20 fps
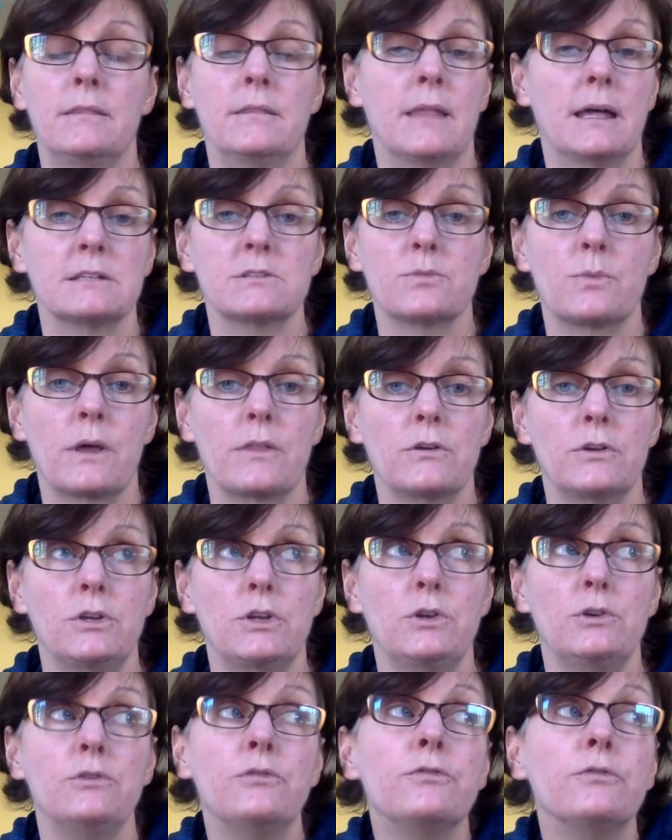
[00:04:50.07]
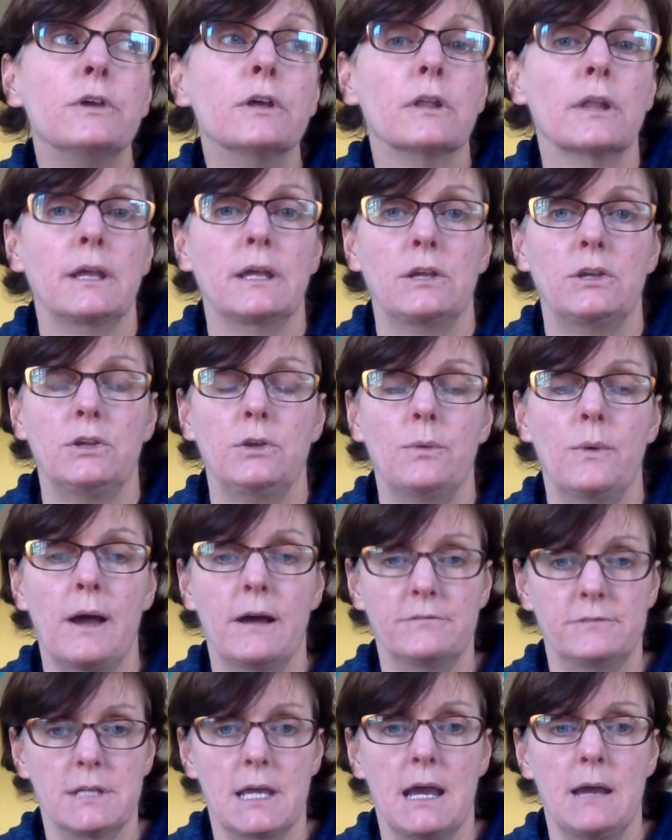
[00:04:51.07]
that's whether you feel like you
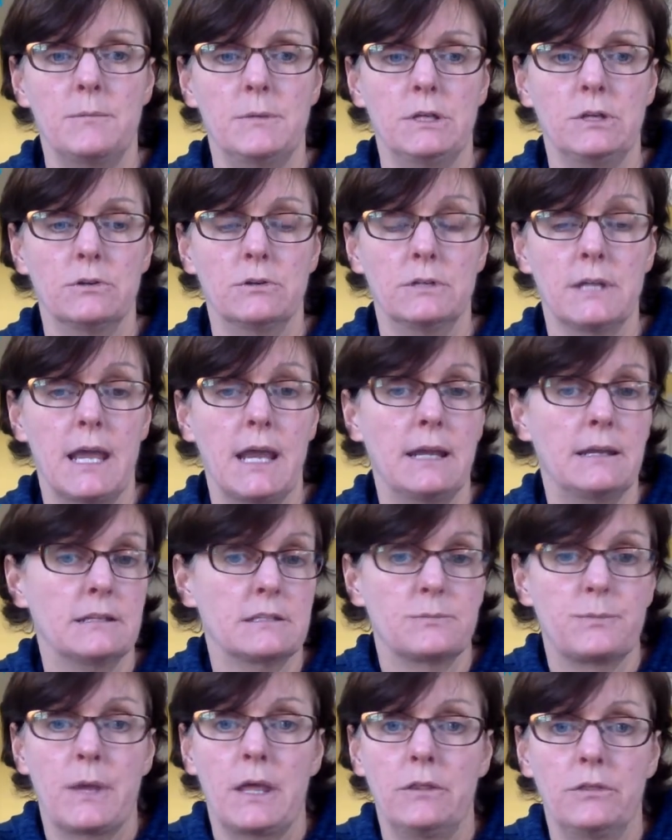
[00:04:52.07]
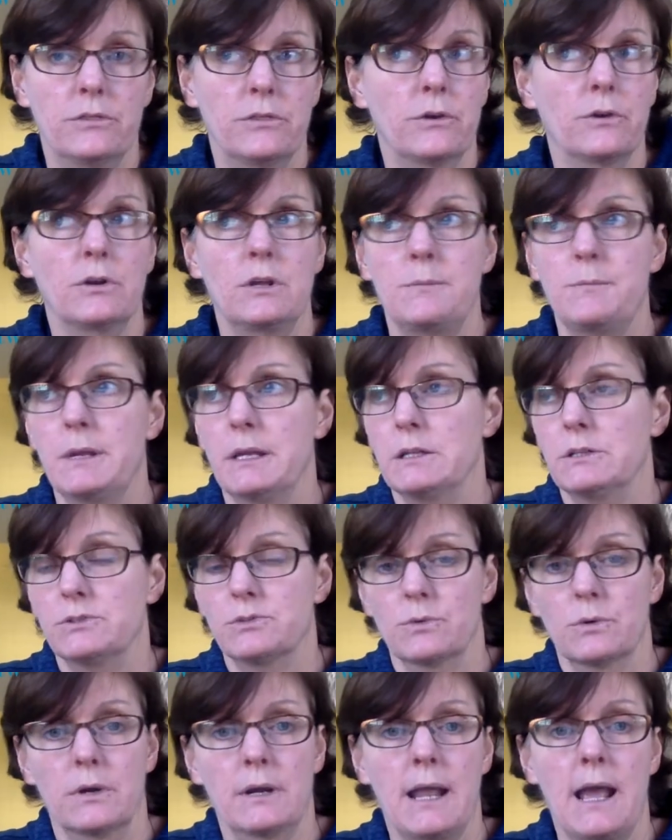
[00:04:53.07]
have time in your day to spend 30
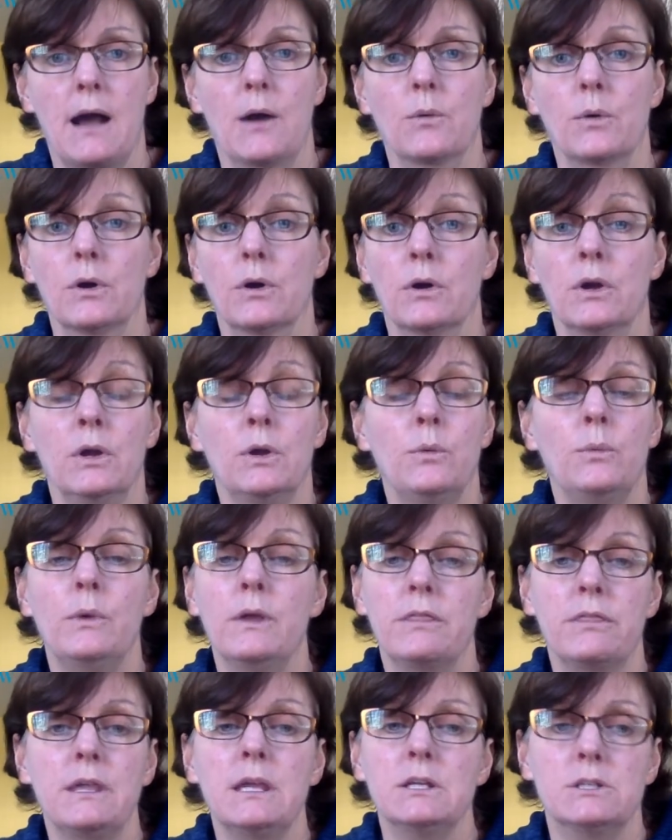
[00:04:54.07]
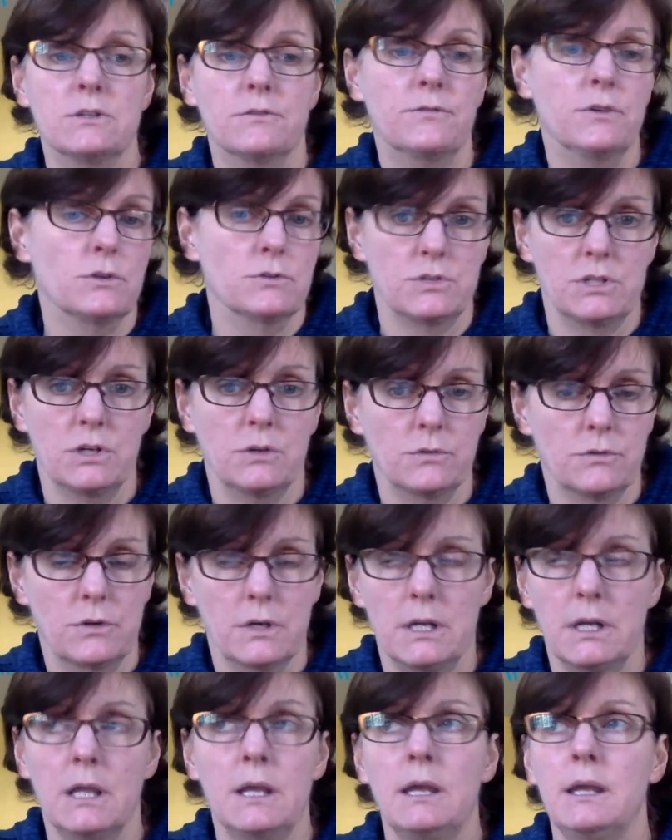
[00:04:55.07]
minutes or an hour with each of your
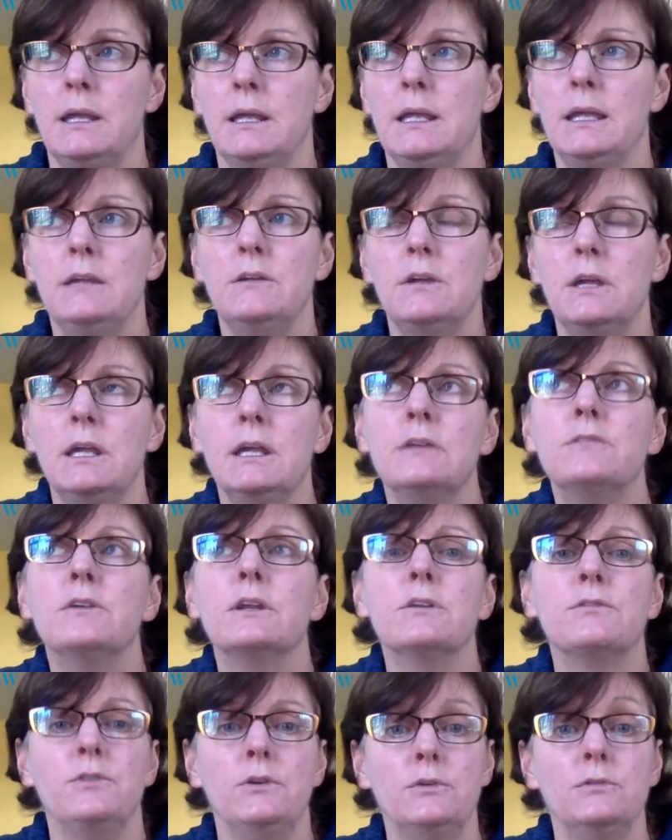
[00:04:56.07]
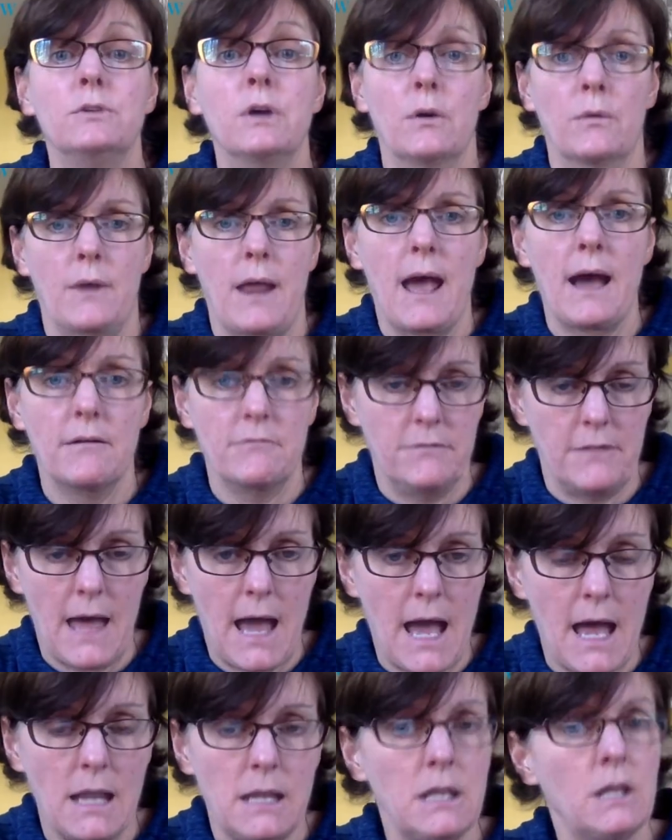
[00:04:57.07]
children. Even if you don't have
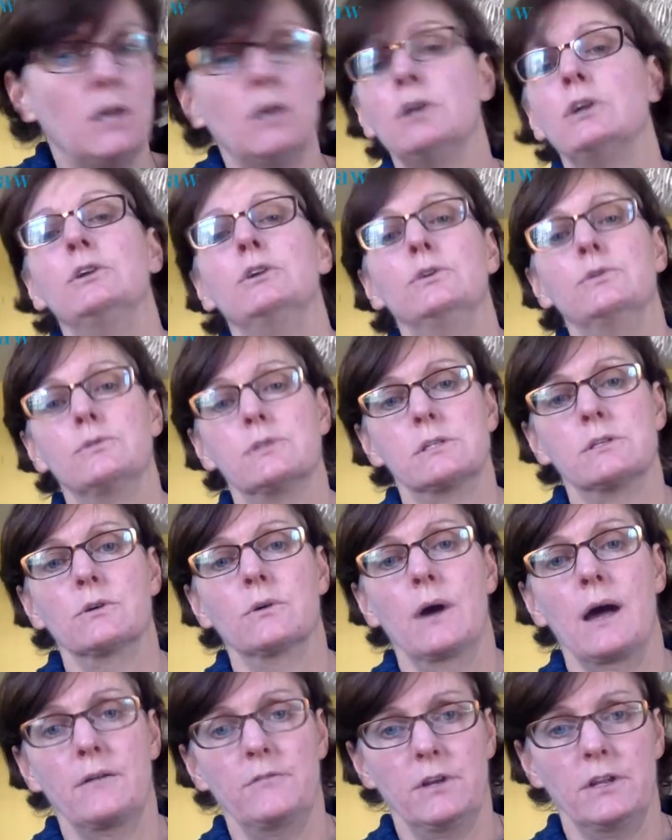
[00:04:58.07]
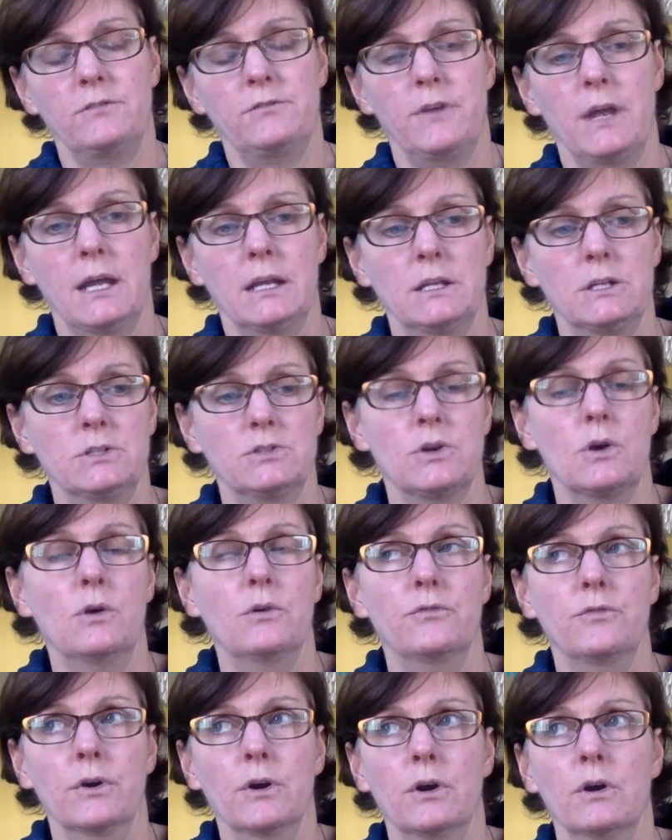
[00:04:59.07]
that, you still have an advantage
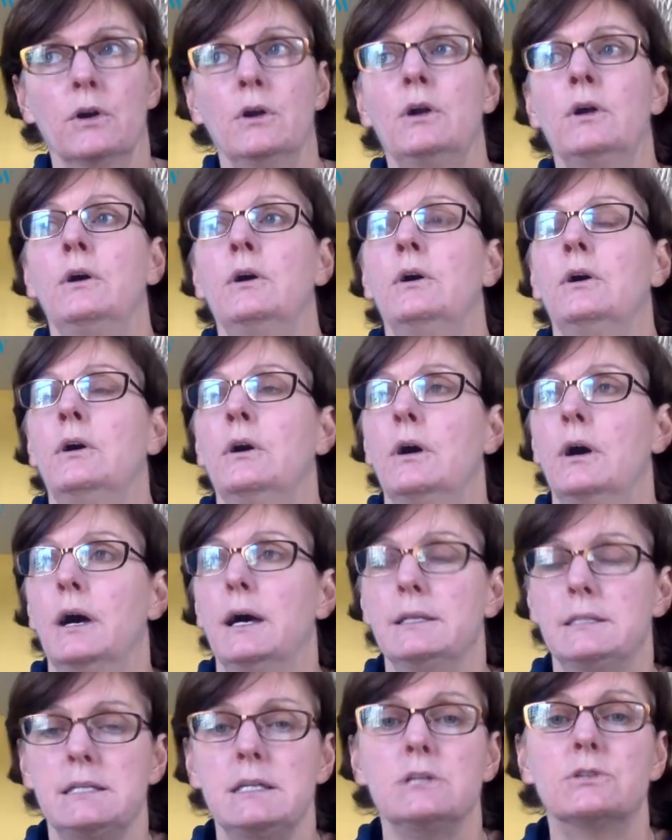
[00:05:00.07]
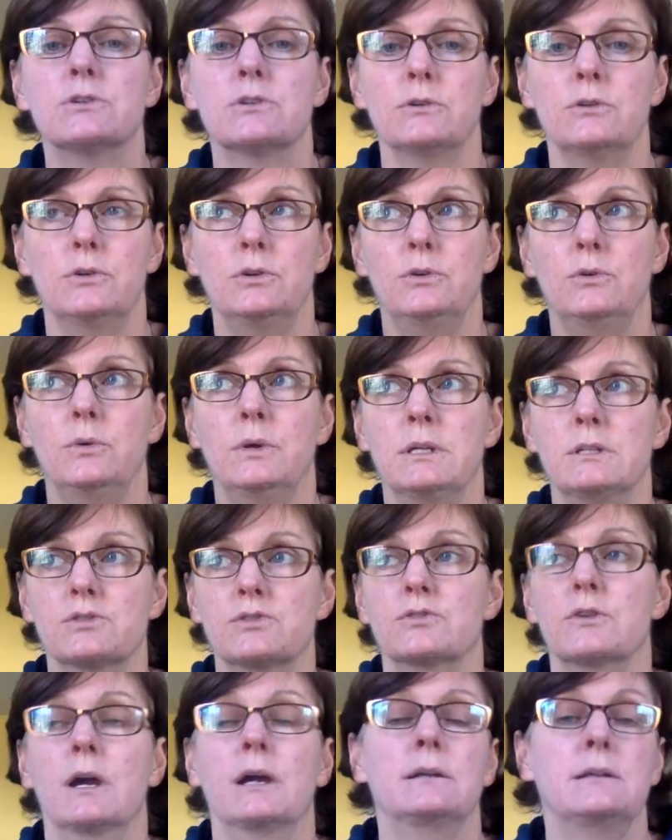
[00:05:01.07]
over a teacher who is
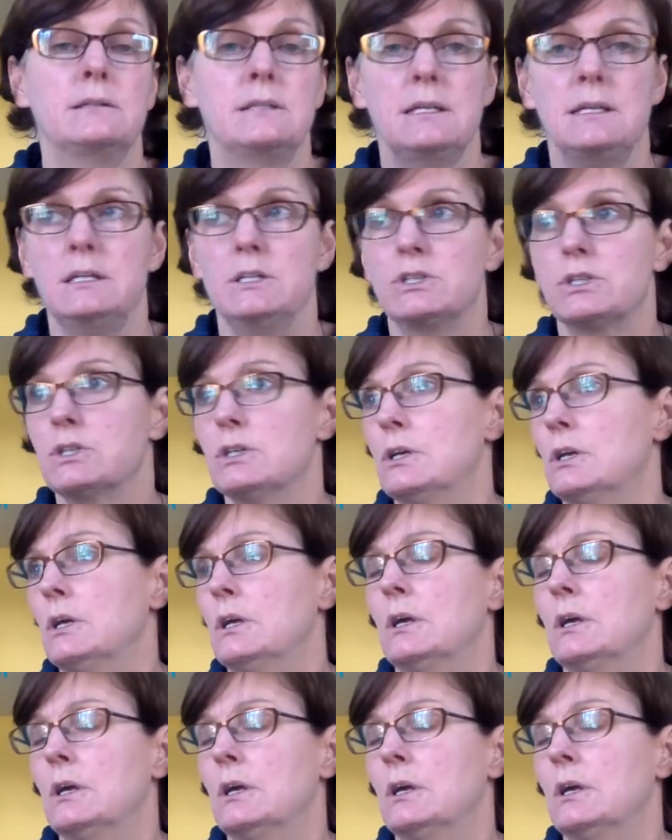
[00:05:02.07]
trying to teach